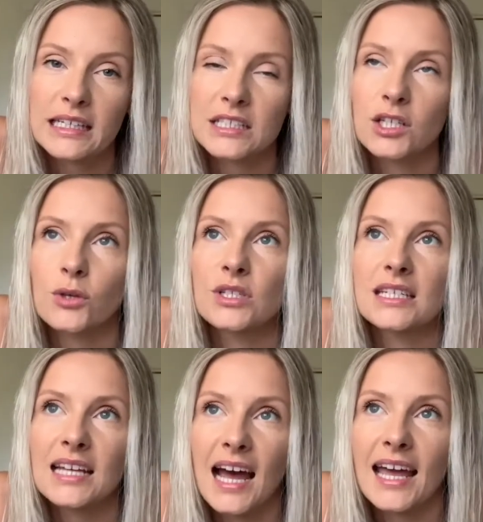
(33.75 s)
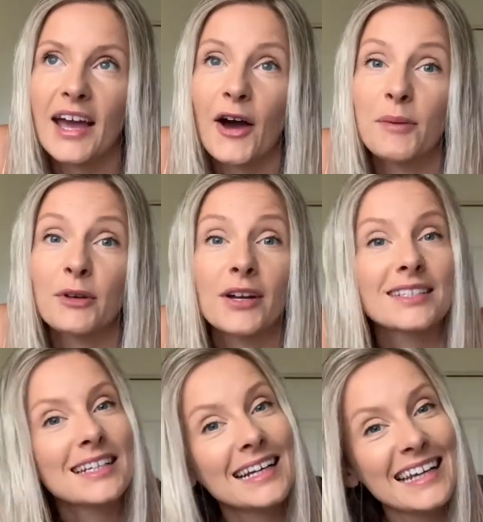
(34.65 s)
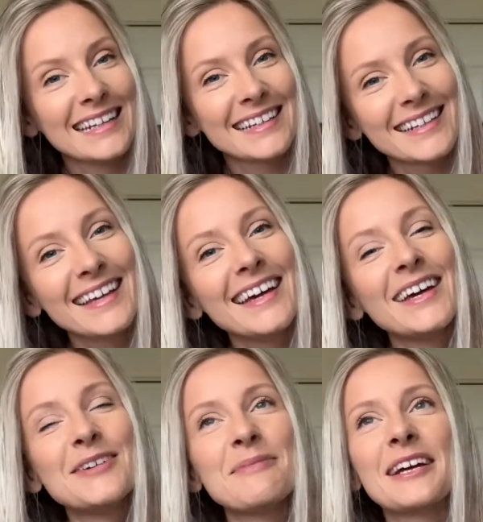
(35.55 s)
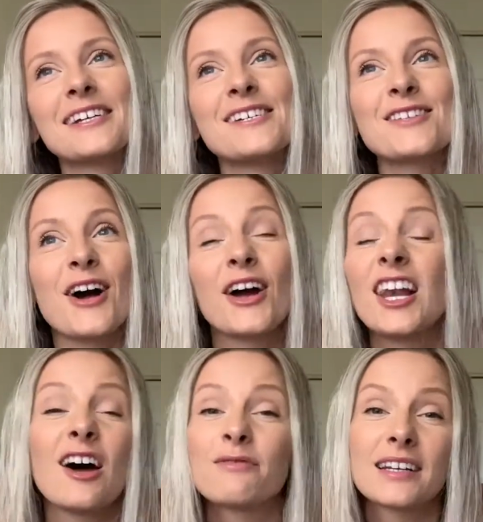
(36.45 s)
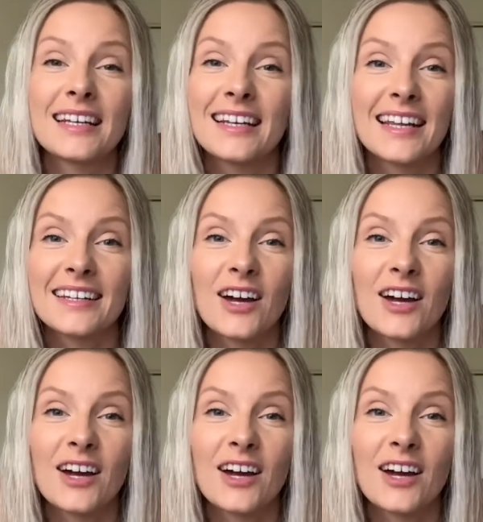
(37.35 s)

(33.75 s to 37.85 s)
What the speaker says: So today I'm going to clean because I love cleaning.